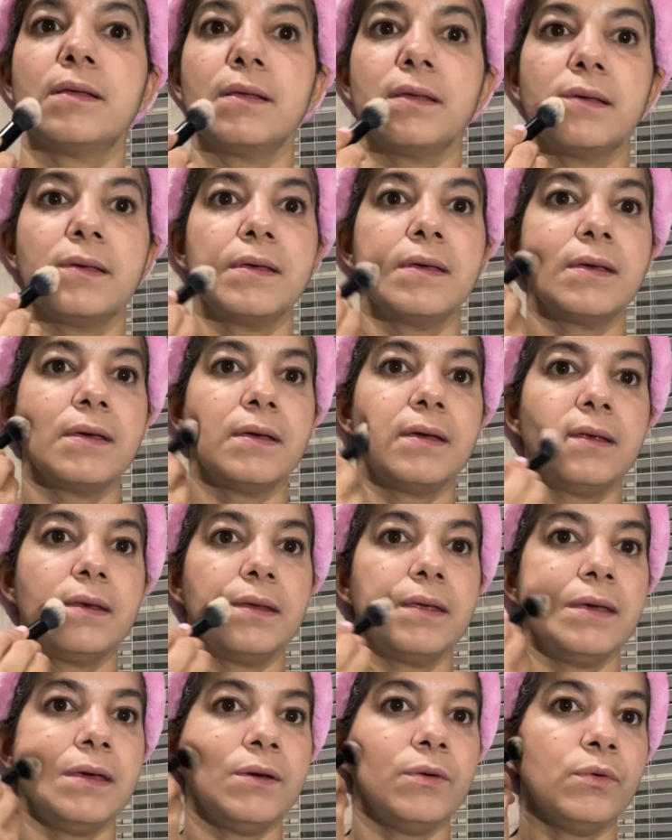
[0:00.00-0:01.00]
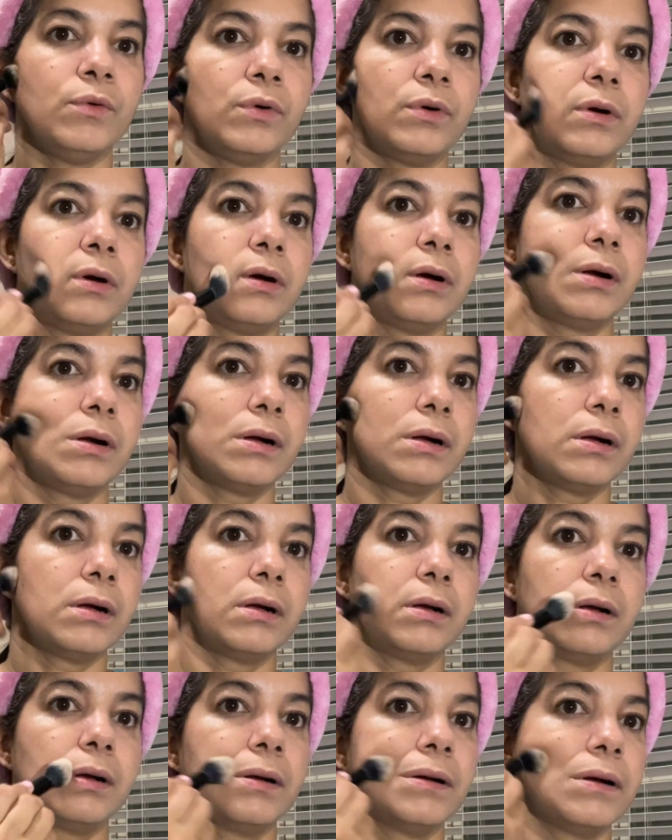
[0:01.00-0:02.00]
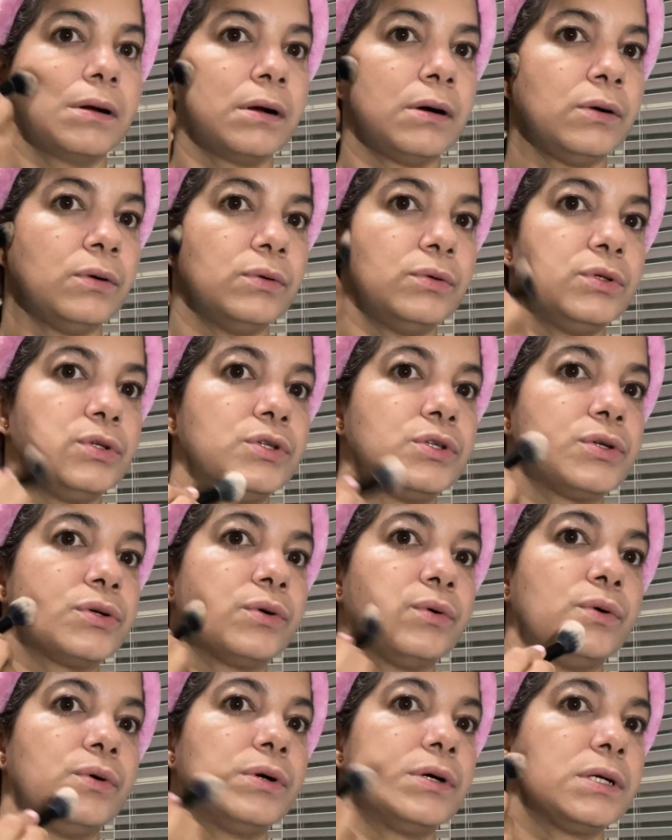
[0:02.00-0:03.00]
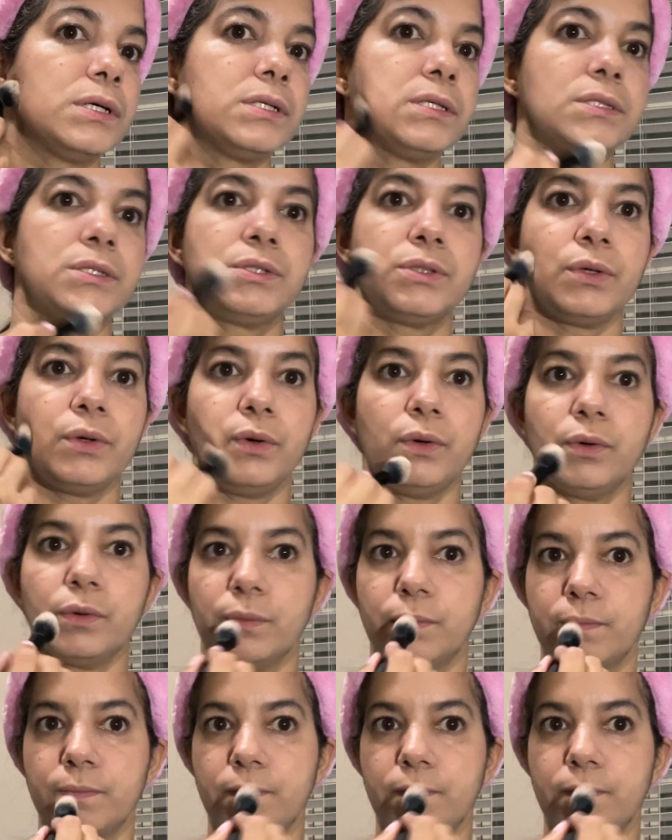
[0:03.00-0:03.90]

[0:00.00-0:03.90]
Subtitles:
And it will contours to you.